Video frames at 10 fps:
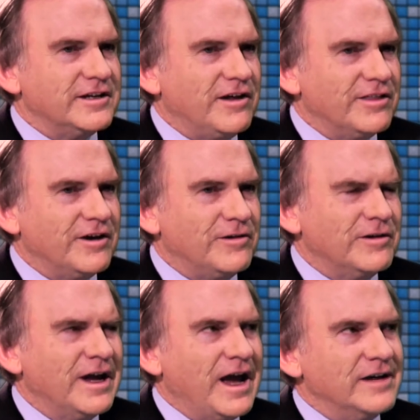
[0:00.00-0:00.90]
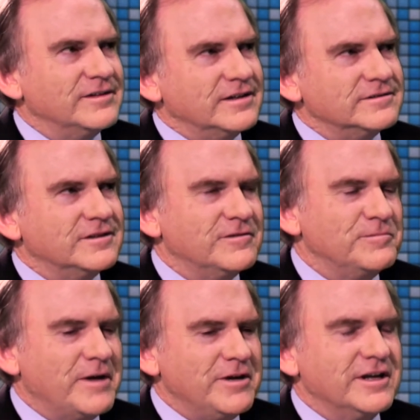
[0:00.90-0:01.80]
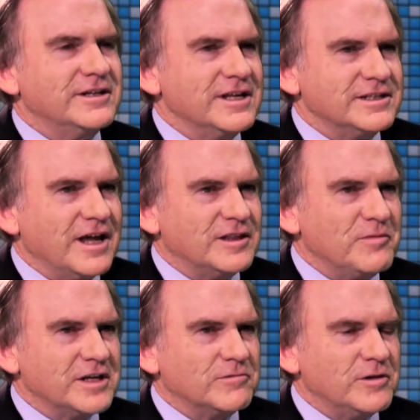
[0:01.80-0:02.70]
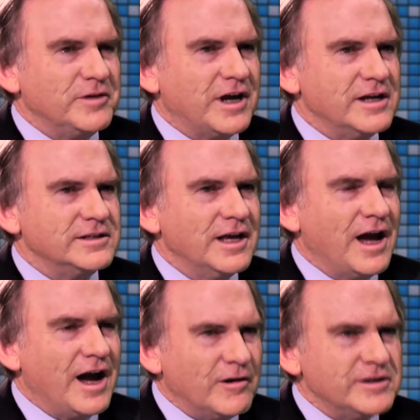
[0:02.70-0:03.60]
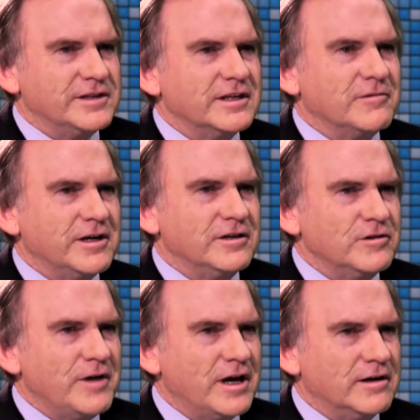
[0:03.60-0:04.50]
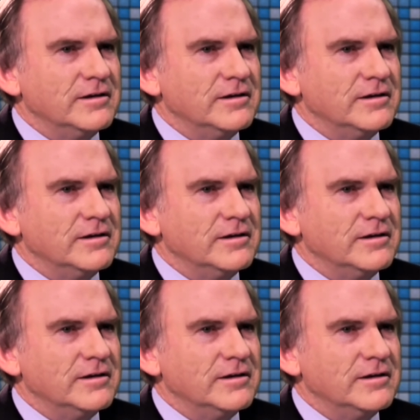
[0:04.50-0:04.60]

although I, I, don't know, maybe content's not the best word because I always think that we can do better.